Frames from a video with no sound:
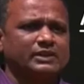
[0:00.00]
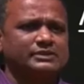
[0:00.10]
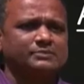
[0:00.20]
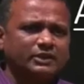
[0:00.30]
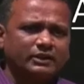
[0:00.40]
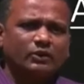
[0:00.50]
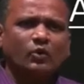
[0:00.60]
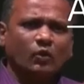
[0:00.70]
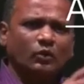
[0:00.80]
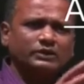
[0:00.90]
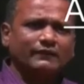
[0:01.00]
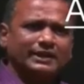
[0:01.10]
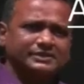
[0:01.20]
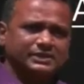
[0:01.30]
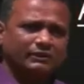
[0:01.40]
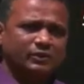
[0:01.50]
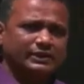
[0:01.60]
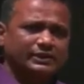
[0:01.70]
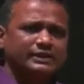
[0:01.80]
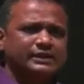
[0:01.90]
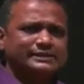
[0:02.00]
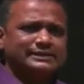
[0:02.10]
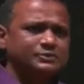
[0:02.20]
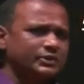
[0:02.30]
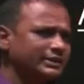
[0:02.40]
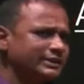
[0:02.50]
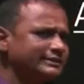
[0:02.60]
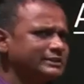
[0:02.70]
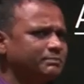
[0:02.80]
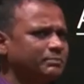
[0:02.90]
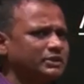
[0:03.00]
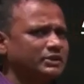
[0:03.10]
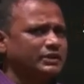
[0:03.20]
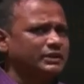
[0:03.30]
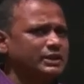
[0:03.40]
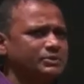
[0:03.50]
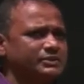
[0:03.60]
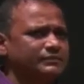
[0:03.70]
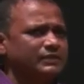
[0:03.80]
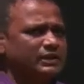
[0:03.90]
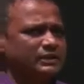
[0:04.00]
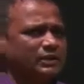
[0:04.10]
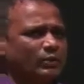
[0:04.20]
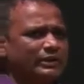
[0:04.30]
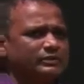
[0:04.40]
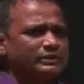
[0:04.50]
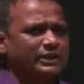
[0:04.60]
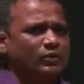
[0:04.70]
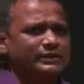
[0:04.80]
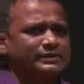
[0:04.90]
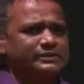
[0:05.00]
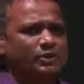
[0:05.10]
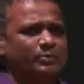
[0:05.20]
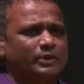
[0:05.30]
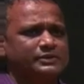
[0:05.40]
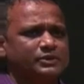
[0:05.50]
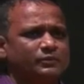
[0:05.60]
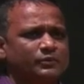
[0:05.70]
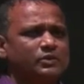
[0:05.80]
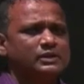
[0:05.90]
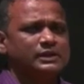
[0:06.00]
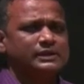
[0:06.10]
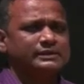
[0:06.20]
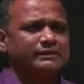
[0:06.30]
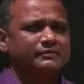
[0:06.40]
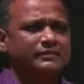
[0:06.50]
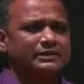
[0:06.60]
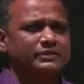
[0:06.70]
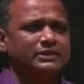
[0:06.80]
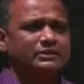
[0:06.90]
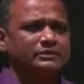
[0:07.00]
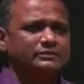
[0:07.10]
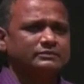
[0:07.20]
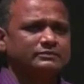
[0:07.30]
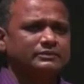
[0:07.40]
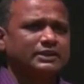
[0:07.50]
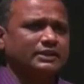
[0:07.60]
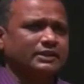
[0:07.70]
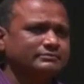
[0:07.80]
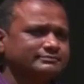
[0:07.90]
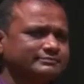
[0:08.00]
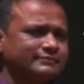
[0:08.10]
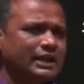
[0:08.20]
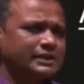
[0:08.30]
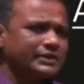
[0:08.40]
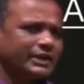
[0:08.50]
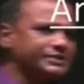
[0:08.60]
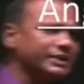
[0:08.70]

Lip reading: you know all the values given over here, substituting in this particular equation, the value that I got is 0.04753 degree. So you can see here,